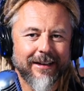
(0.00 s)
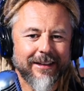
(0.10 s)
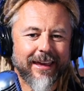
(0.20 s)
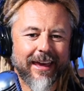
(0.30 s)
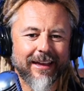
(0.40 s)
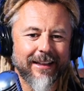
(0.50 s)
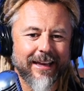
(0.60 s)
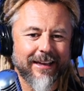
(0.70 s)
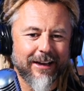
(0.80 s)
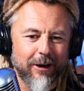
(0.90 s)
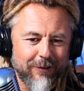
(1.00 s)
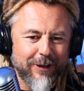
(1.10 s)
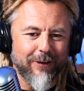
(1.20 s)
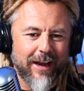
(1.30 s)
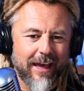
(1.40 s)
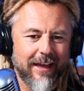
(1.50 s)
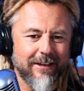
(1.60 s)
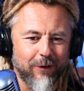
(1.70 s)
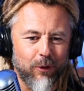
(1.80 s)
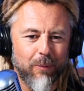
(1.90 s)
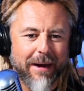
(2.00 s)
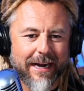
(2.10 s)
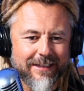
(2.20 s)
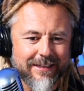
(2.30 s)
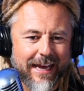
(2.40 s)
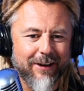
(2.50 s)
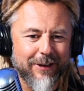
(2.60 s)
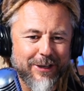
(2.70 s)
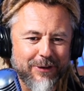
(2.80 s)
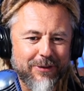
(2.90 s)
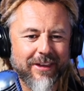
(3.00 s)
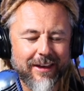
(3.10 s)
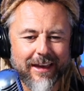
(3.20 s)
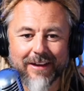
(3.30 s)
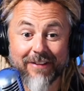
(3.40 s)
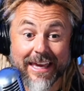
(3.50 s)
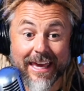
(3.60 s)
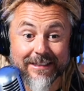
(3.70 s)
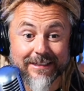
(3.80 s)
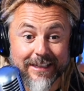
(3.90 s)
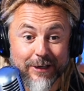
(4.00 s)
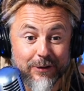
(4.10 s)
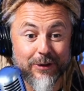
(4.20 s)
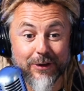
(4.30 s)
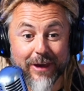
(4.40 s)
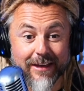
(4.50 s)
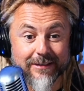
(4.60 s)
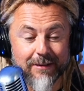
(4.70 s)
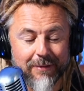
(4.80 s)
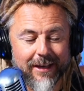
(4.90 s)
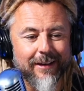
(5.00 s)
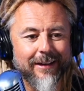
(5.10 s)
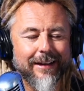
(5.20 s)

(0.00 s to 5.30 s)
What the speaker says: You can't like cover your head, your whole body's out, and you think, if I can't see you, you can't see me.